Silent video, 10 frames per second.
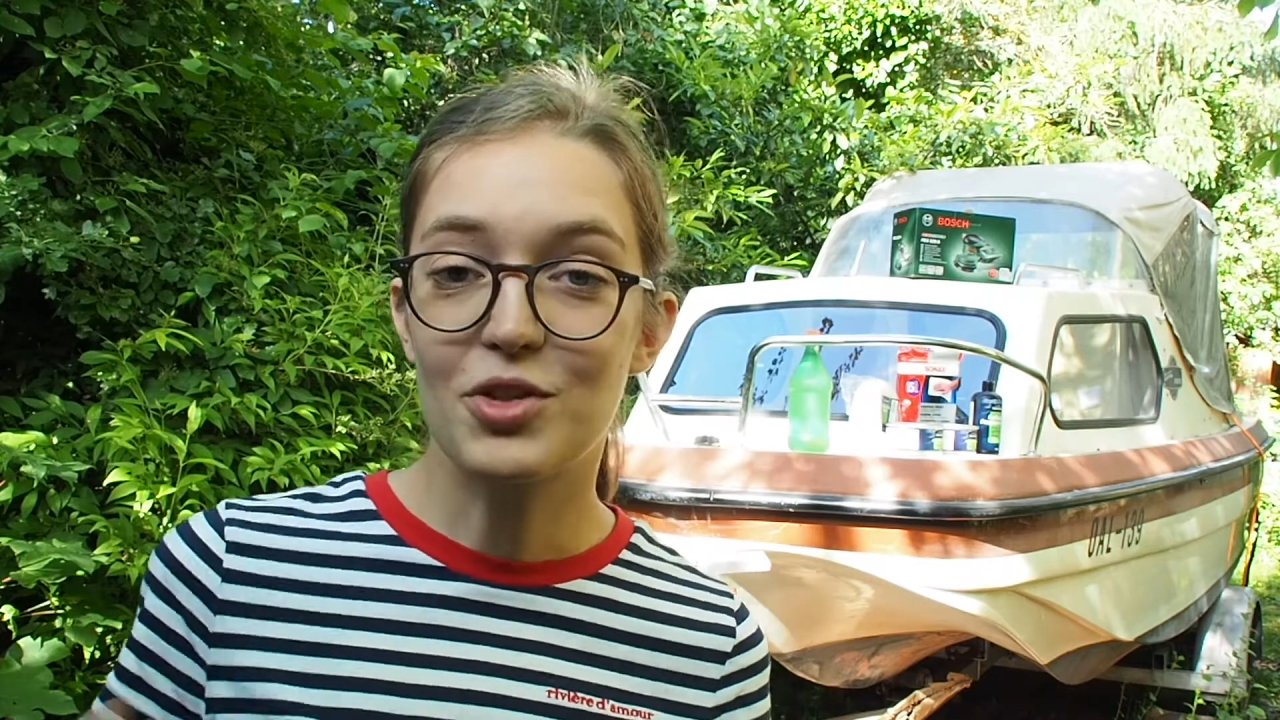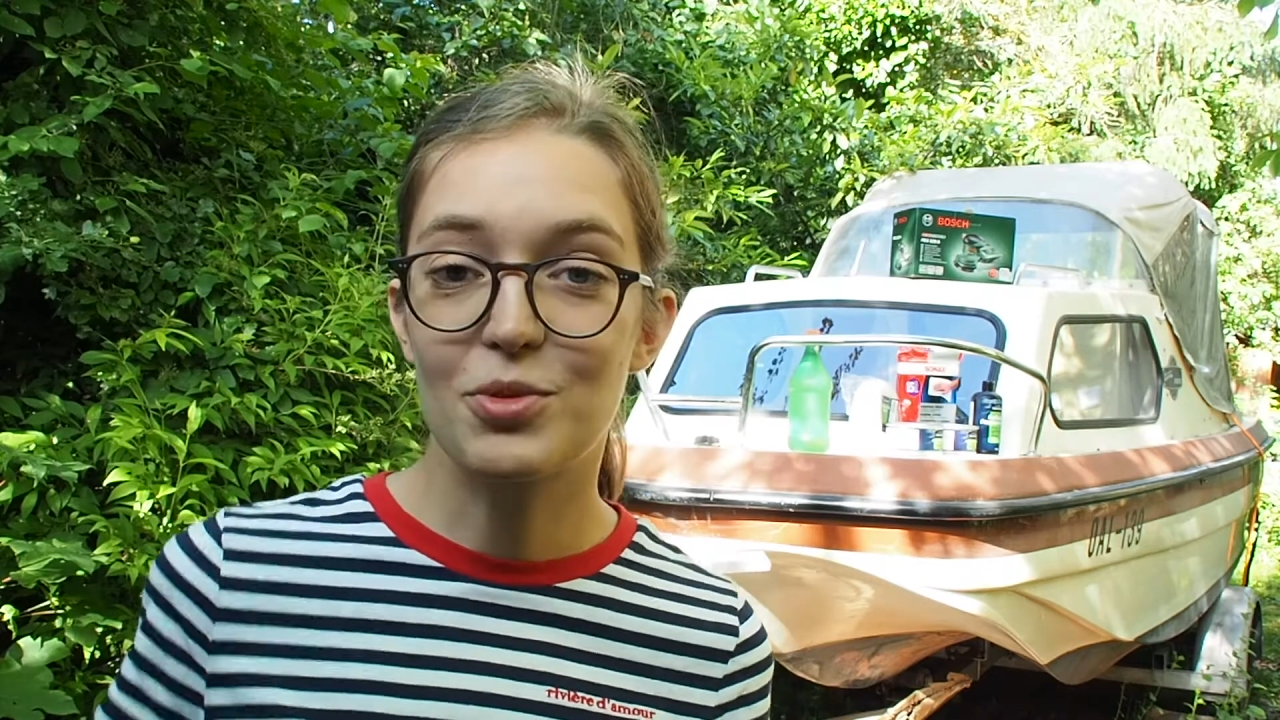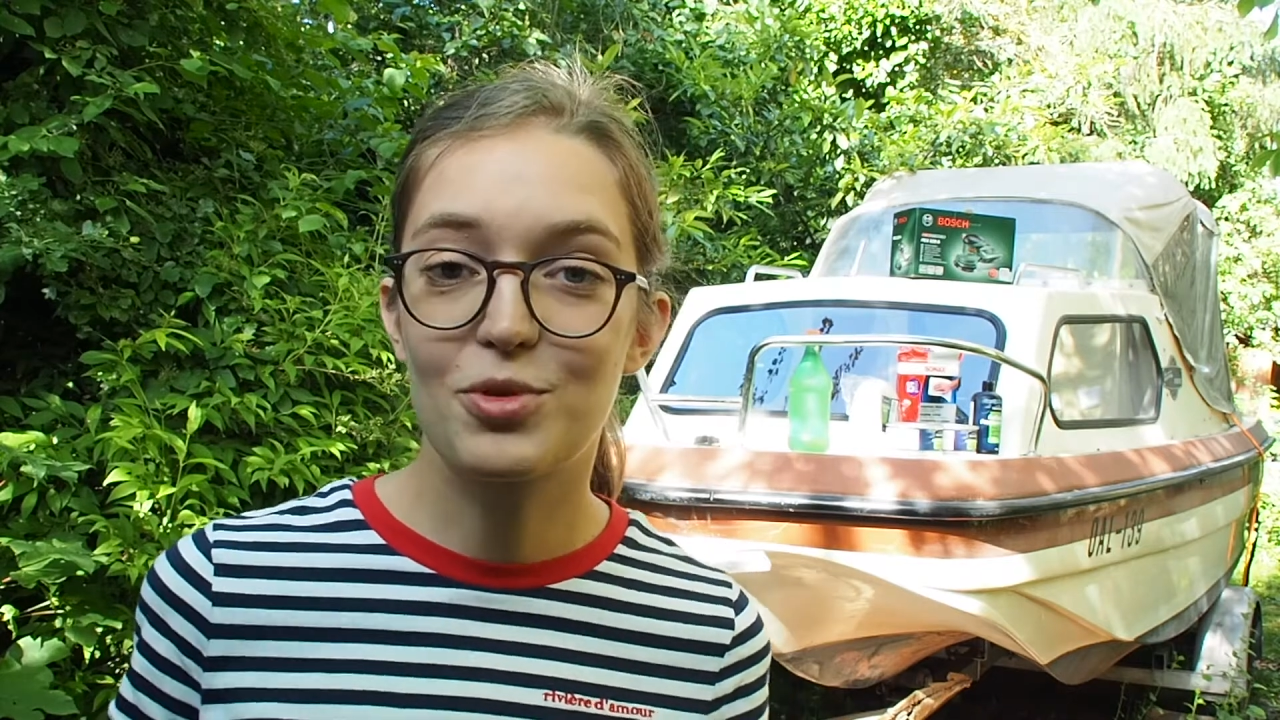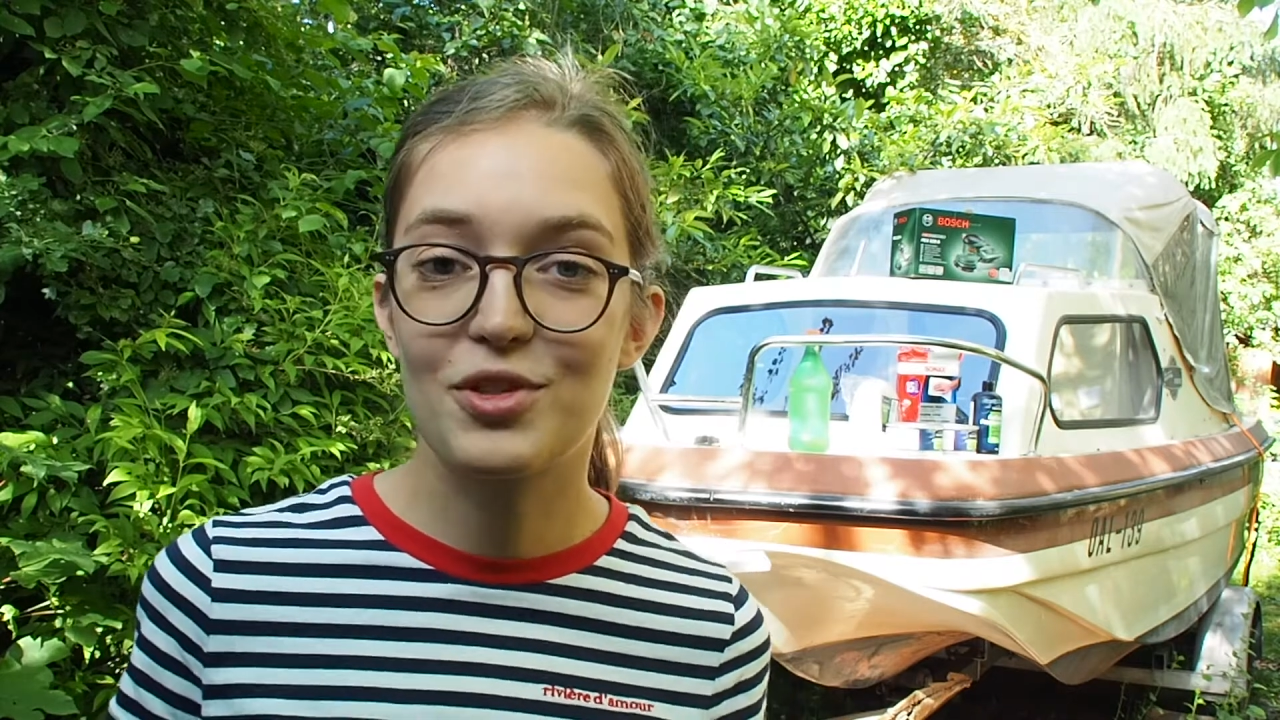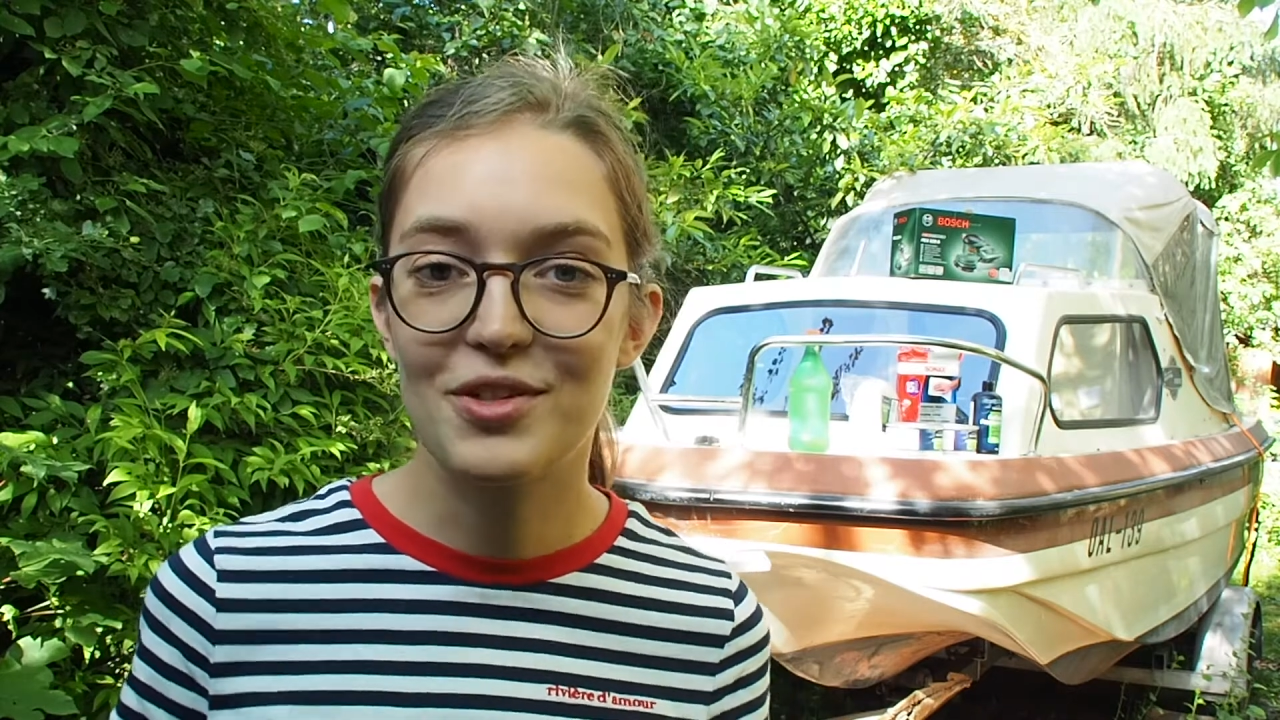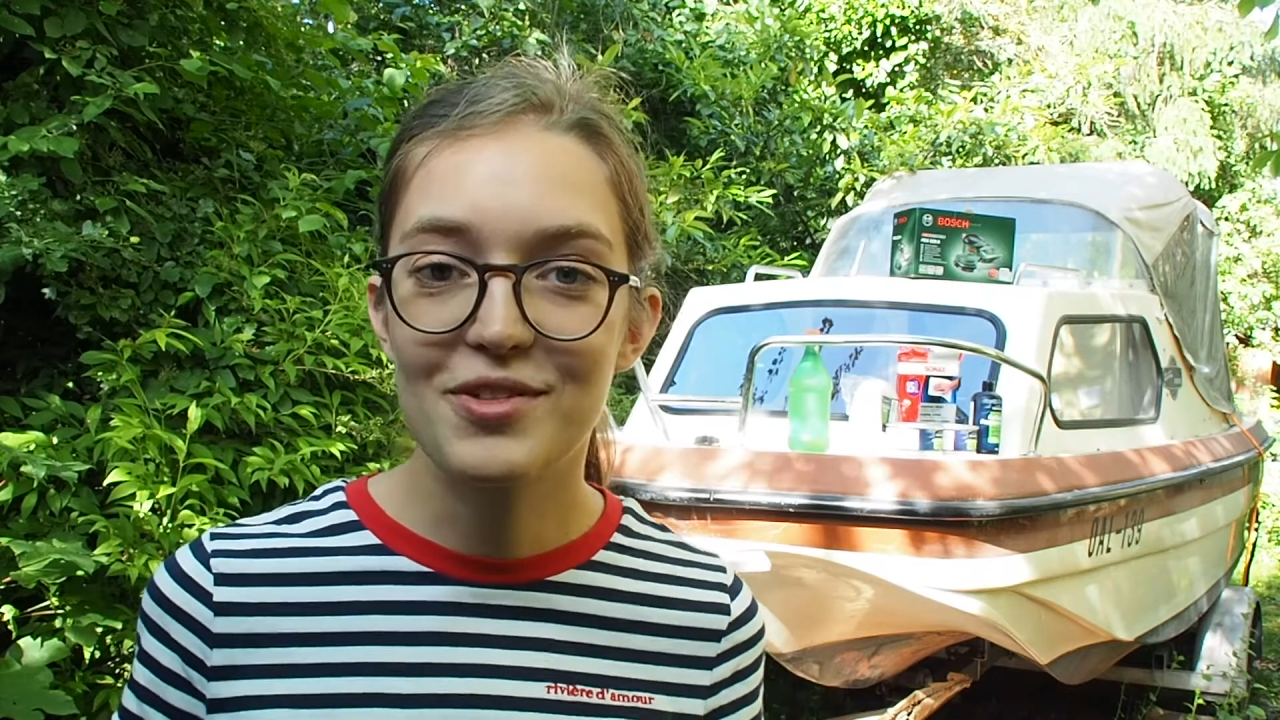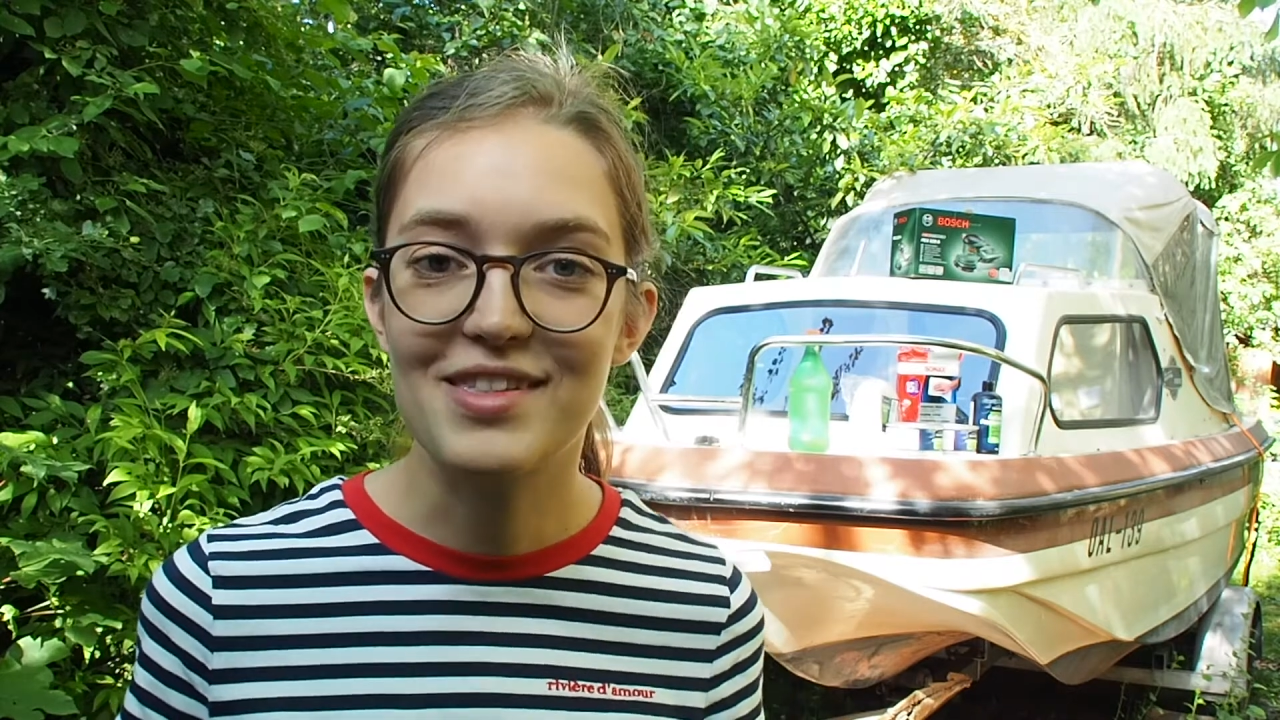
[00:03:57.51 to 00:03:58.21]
to produce